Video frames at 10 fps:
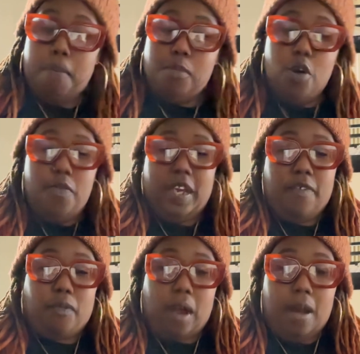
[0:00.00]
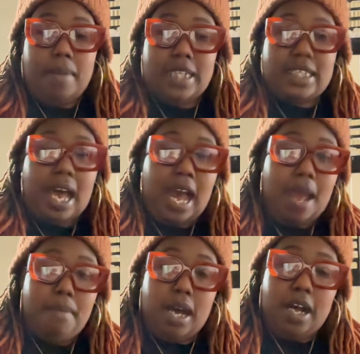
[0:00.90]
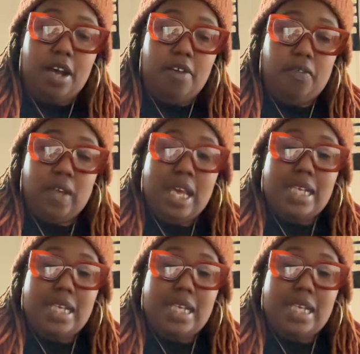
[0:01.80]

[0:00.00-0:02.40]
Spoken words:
Moving from a time of